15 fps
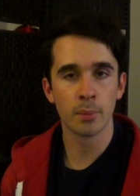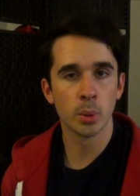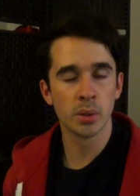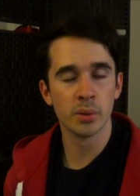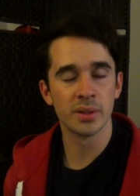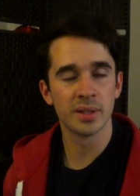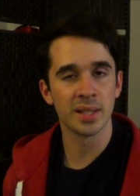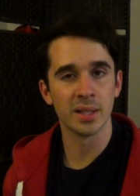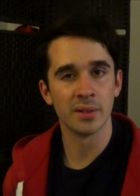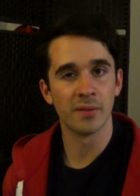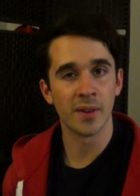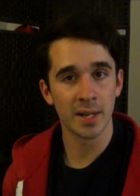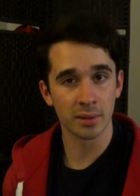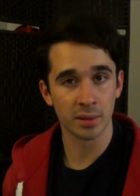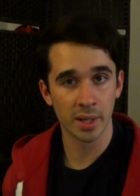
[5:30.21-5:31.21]
Everyone who's seen the
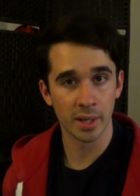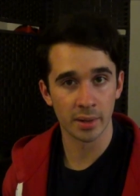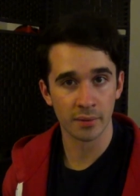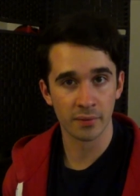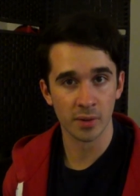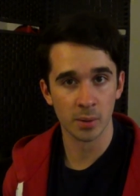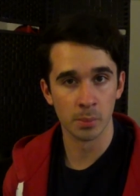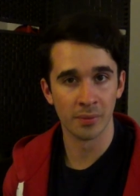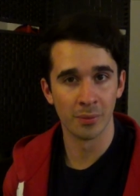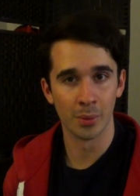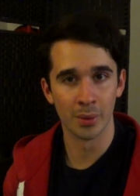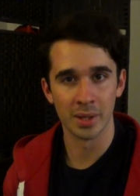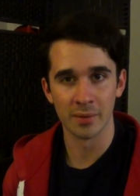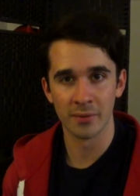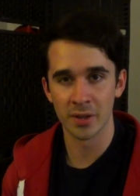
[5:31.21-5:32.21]
final cut of the film
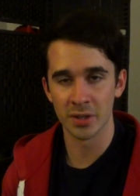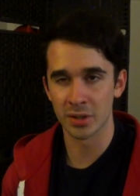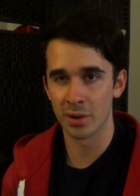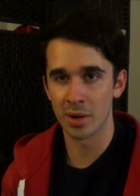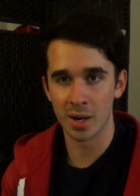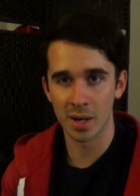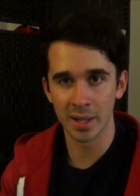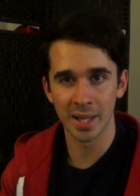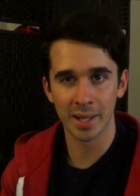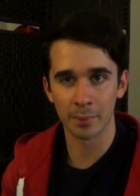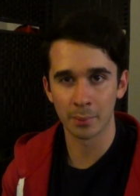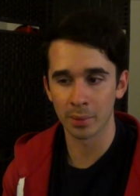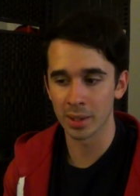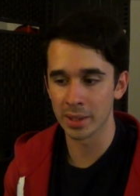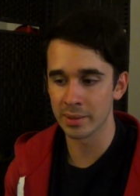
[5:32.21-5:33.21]
before the official
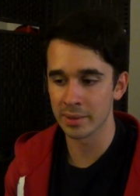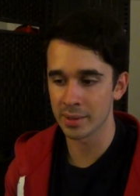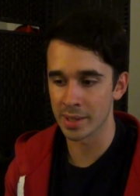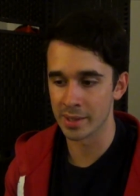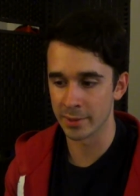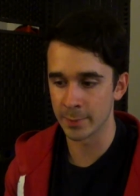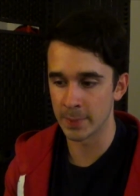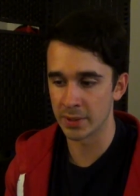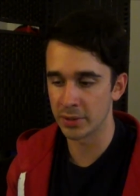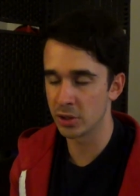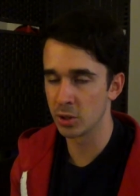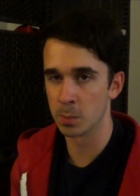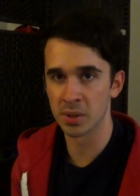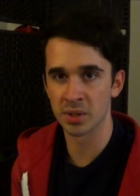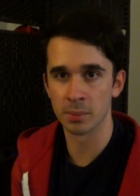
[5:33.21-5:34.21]
online release has been
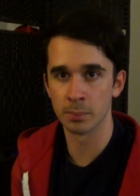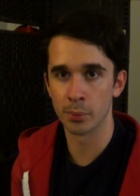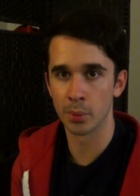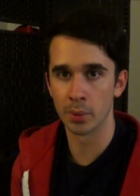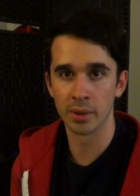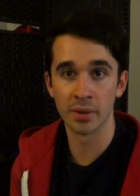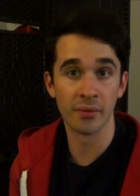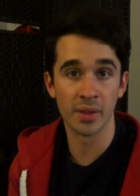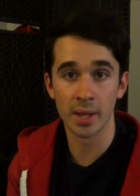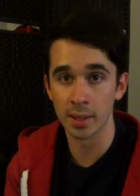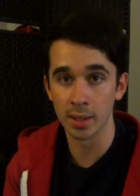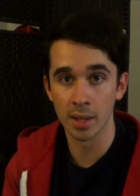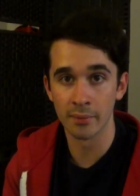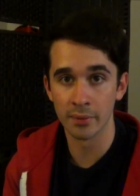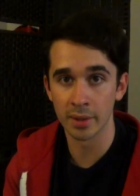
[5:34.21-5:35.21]
super supportive,
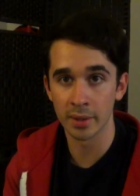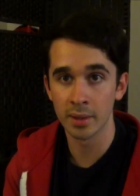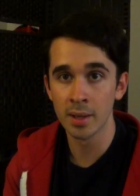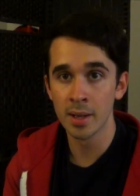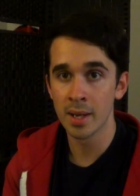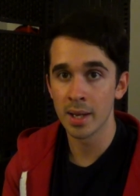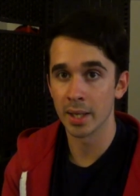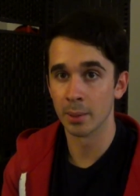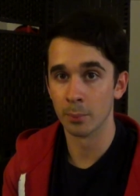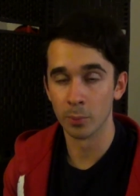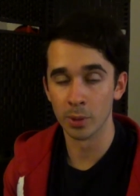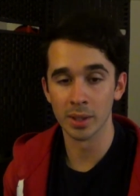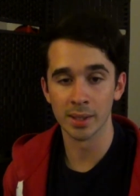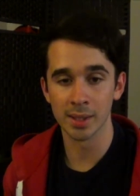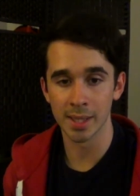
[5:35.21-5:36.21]
they love it, and
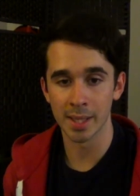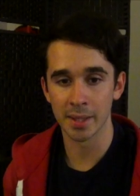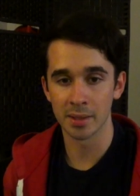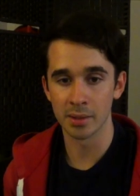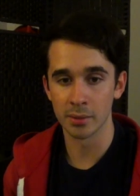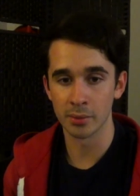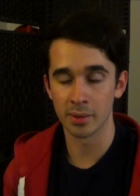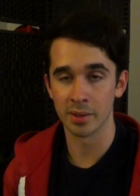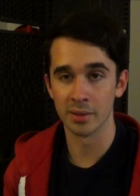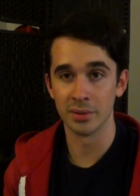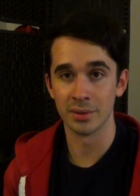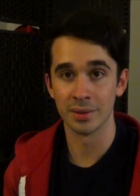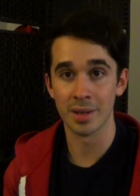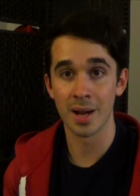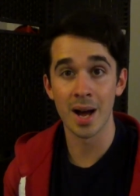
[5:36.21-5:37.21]
I'm really glad they do,
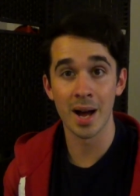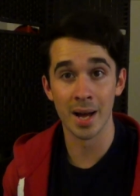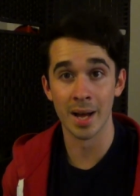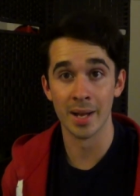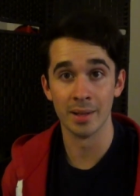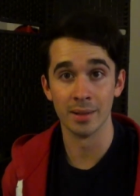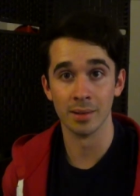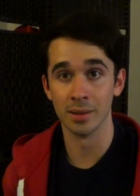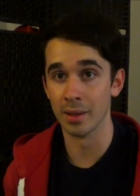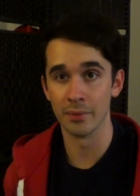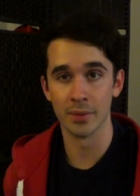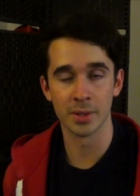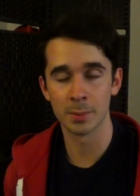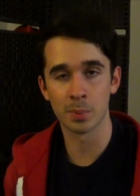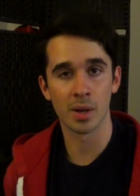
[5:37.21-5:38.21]
because I
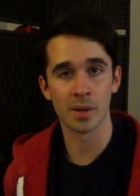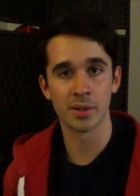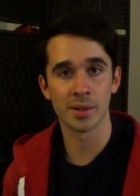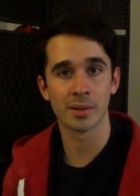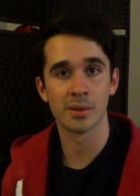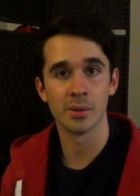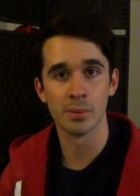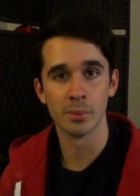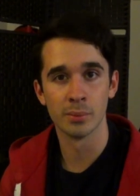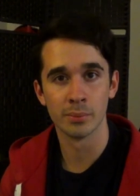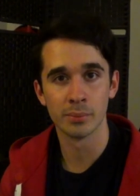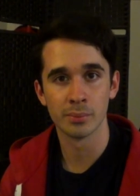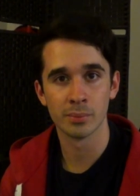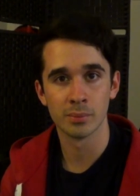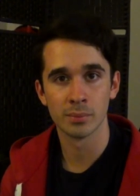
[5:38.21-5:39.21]
love this project
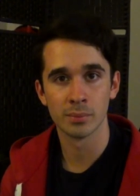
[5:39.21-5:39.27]
too.